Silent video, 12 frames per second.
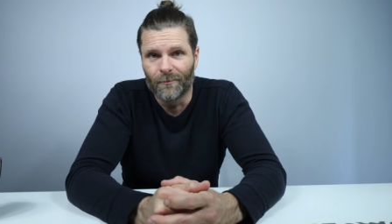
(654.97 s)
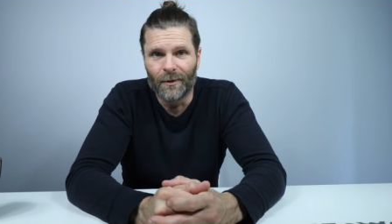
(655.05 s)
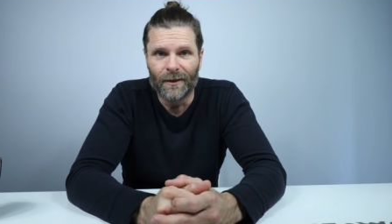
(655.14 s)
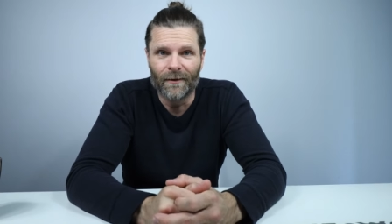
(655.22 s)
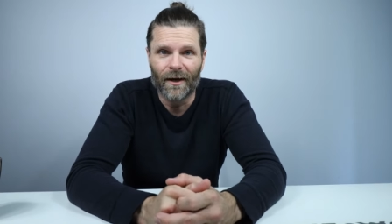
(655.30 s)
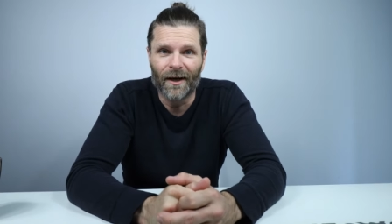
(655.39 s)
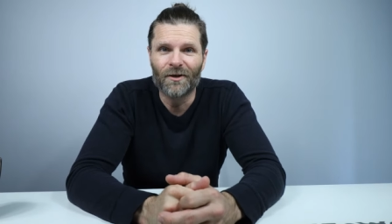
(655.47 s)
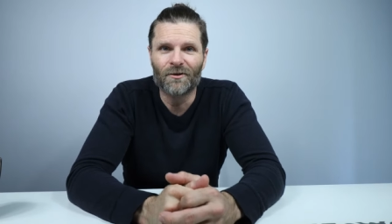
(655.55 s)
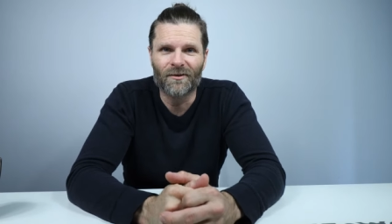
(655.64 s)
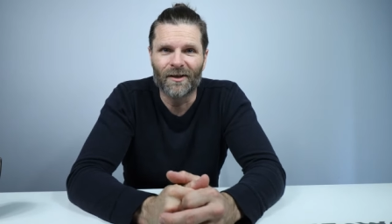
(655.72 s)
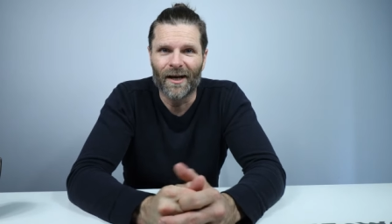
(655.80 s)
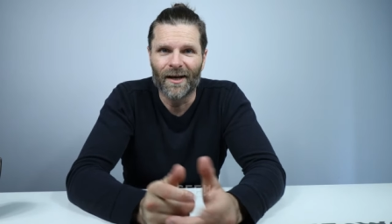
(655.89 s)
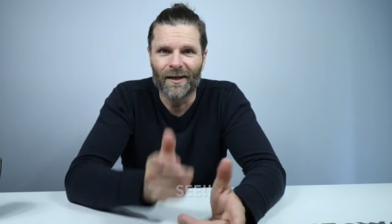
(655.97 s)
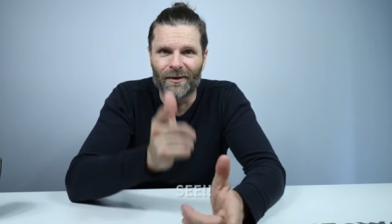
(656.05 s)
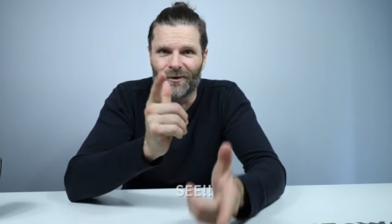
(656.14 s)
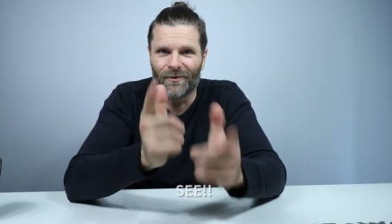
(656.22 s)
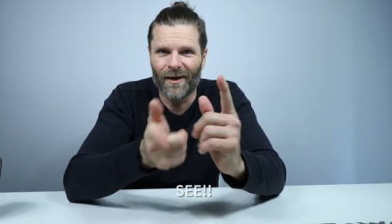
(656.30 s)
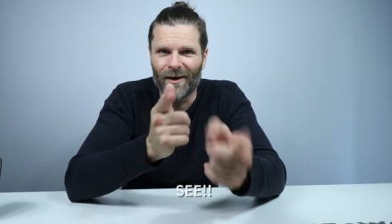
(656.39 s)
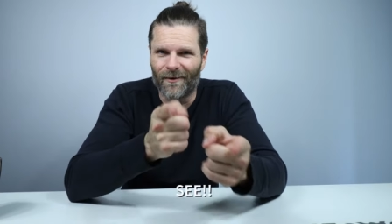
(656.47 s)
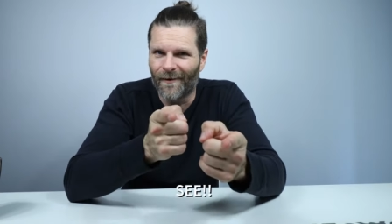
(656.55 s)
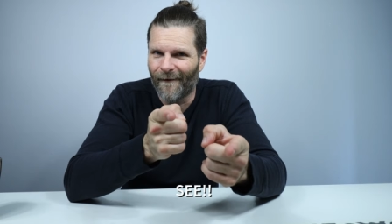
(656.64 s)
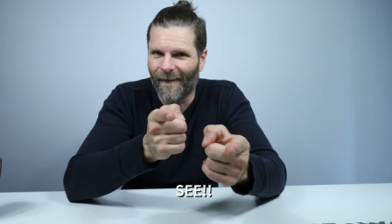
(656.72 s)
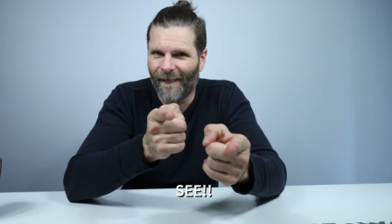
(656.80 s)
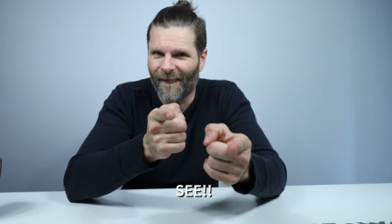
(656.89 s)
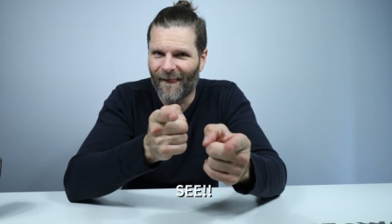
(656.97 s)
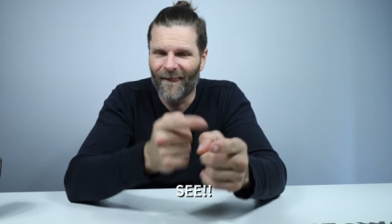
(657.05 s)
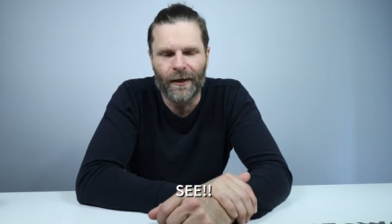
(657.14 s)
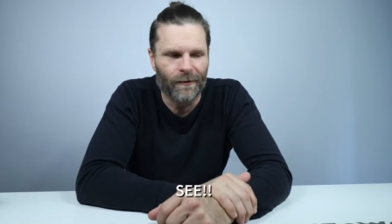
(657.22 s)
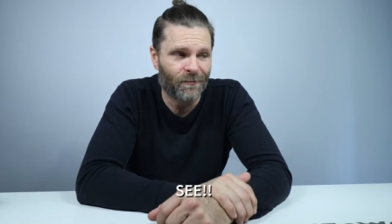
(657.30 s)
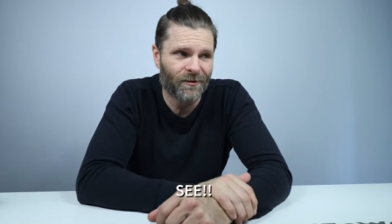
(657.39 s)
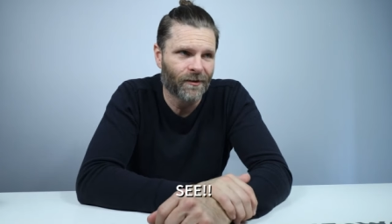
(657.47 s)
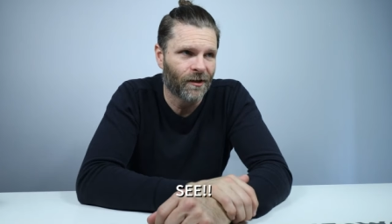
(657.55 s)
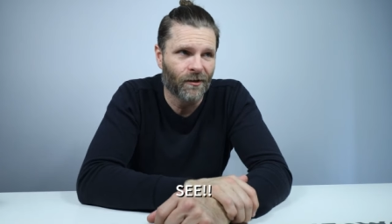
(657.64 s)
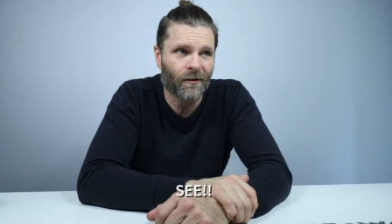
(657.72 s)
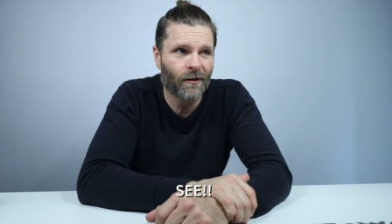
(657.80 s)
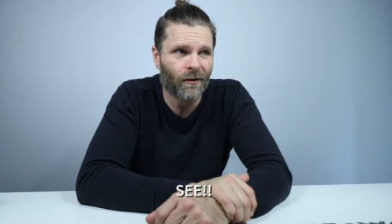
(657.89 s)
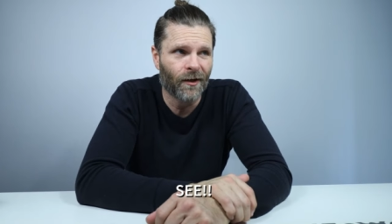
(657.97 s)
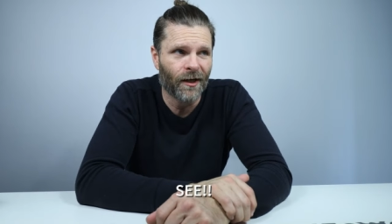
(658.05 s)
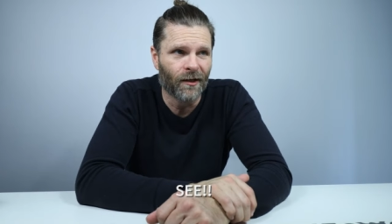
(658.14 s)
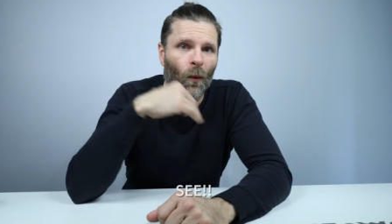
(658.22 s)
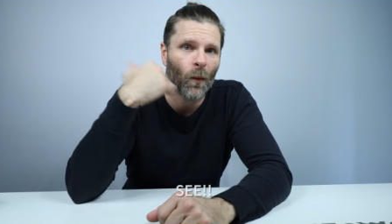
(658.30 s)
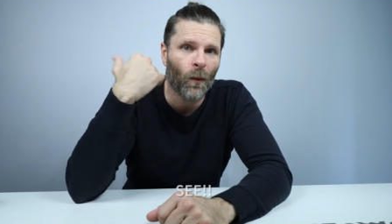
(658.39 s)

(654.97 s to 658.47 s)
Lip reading: But I usually edit those out. Yeah, I'm just going to go ahead.